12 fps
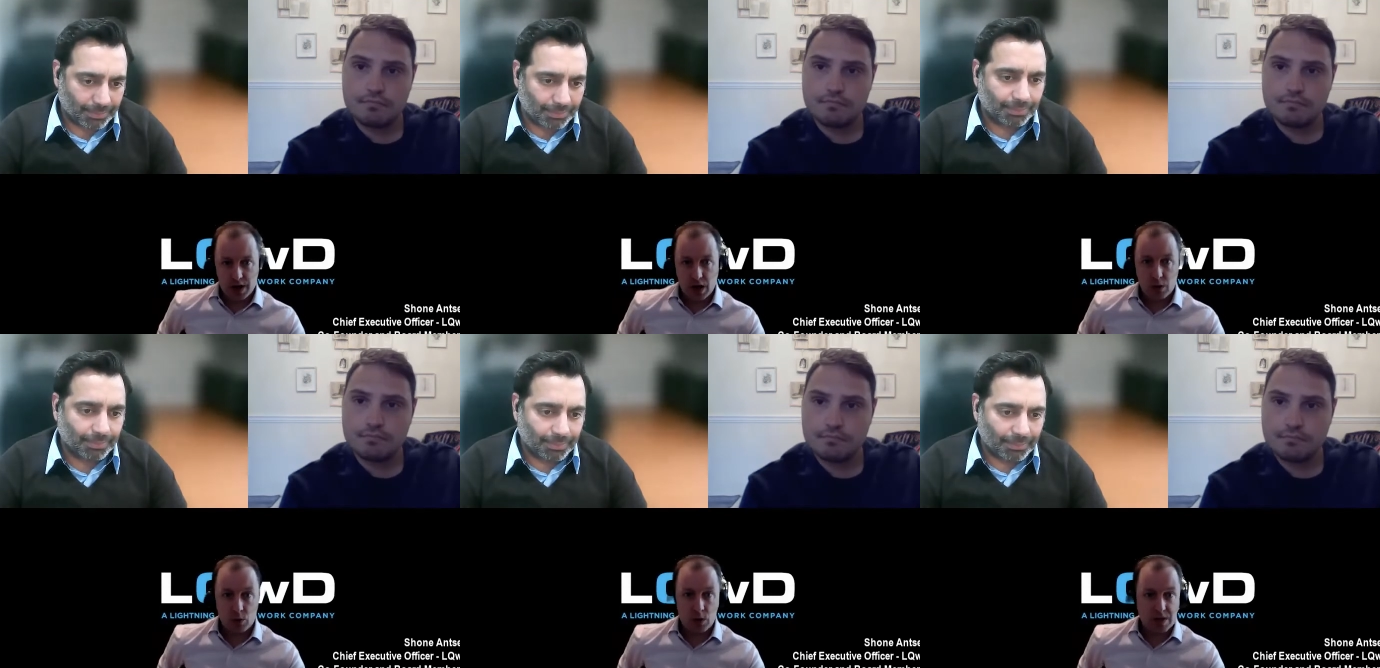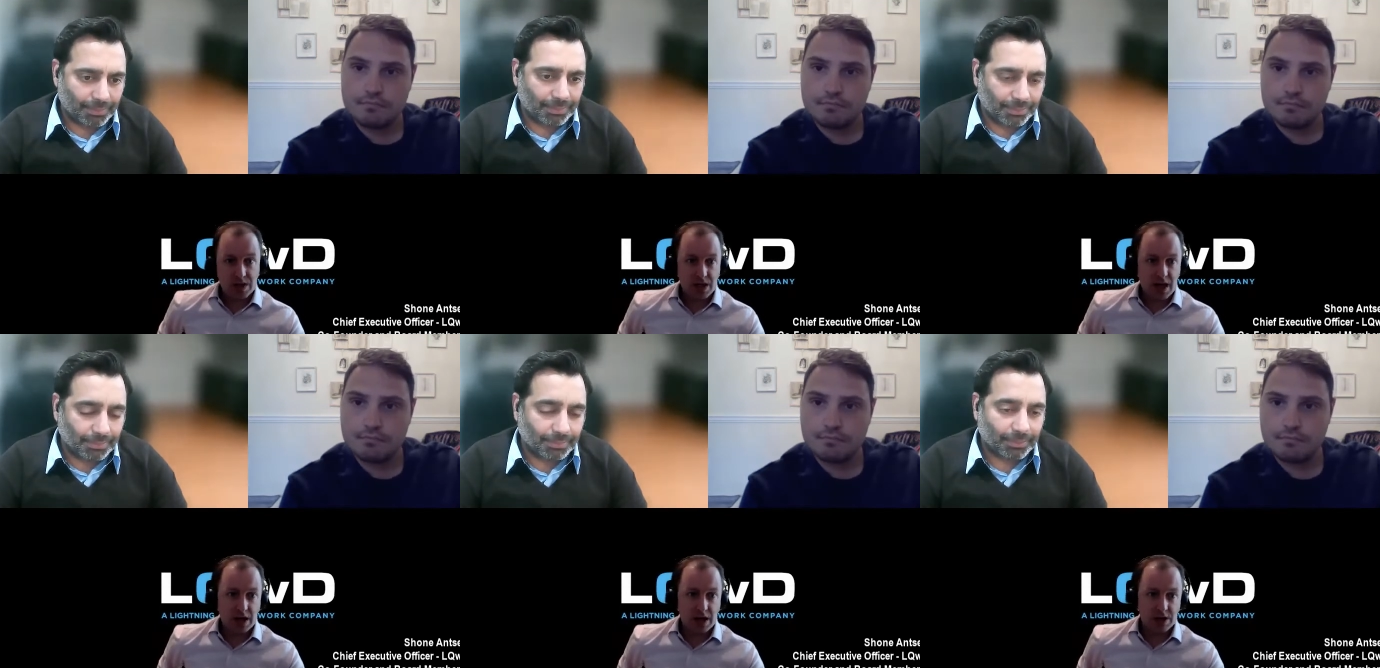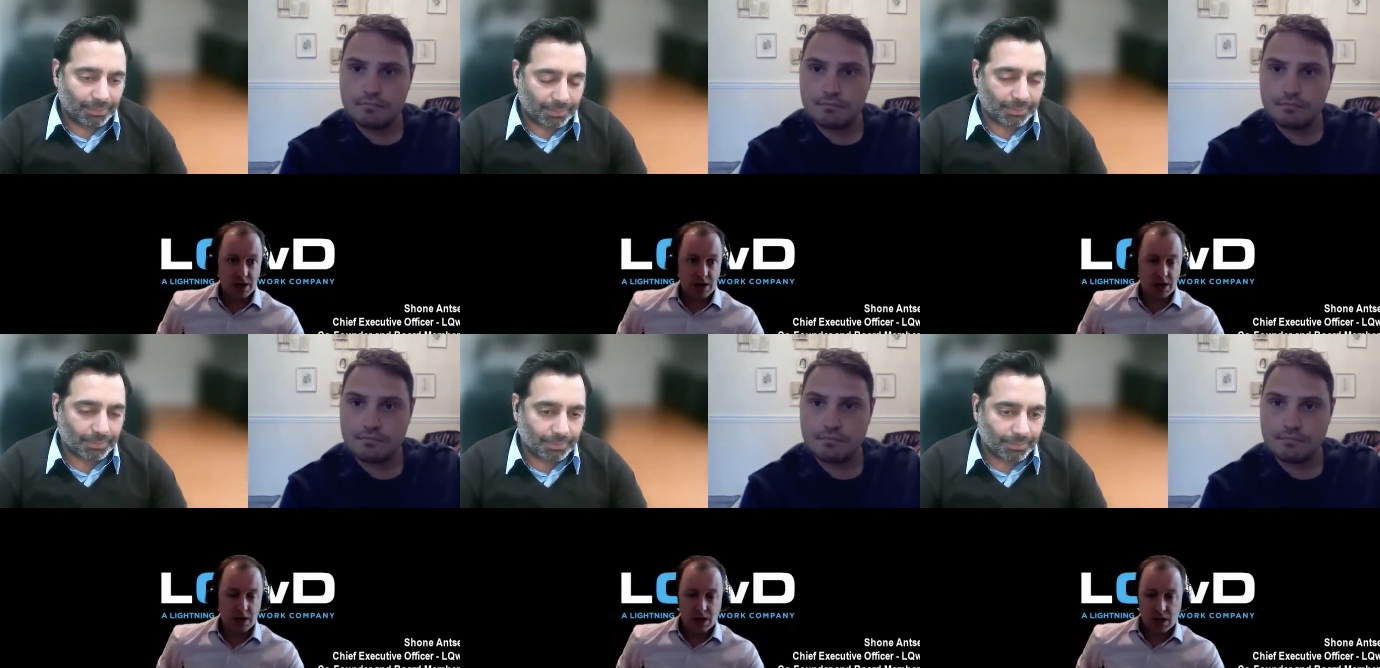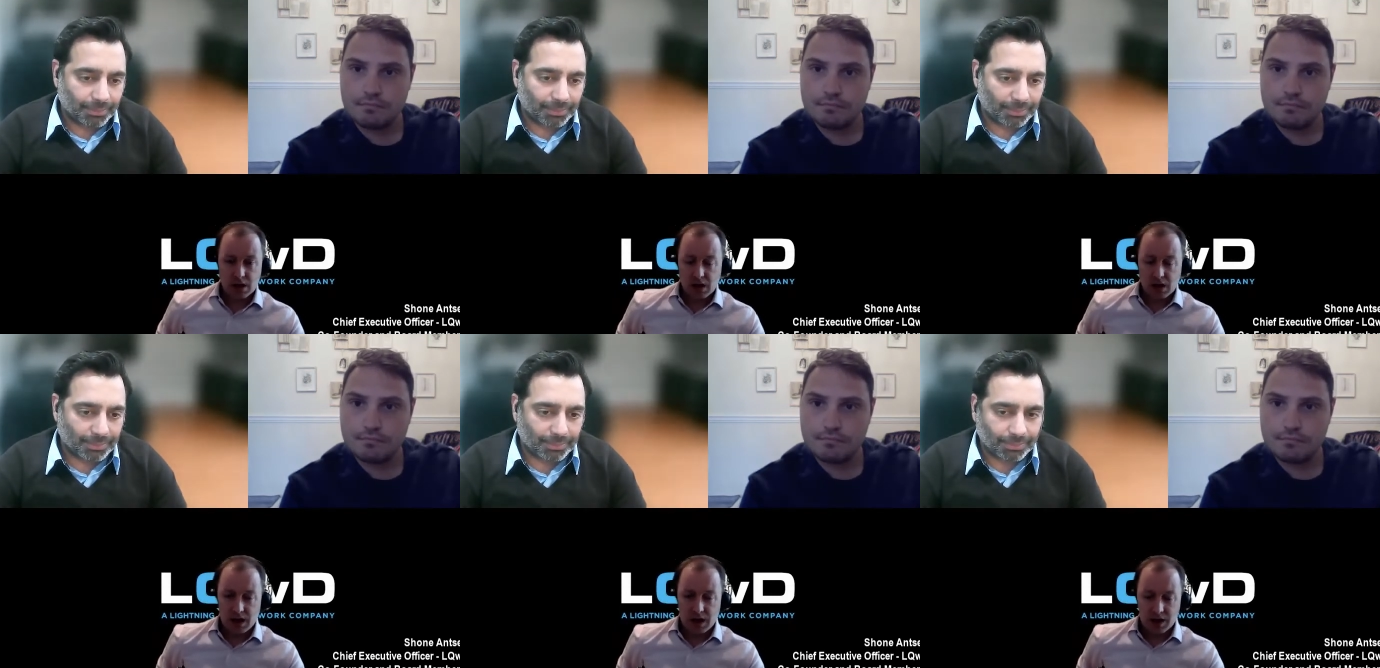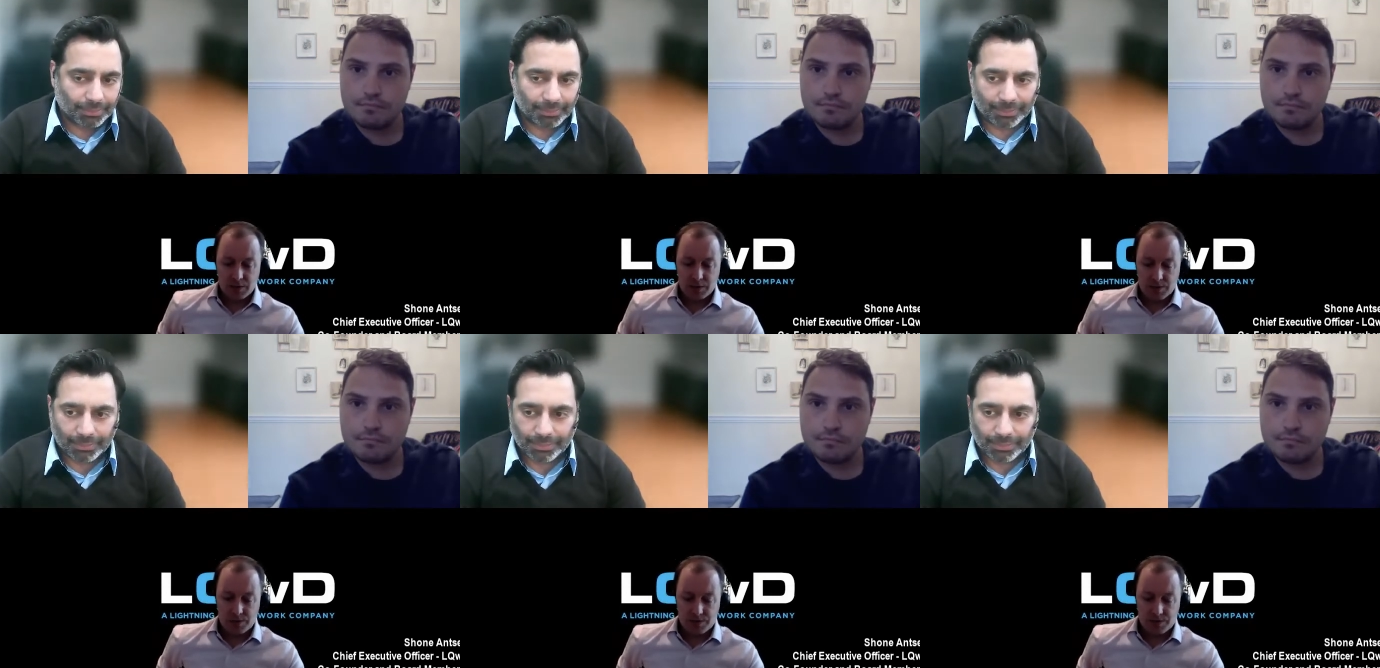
Speaker 1: how, where we see it actually. Um,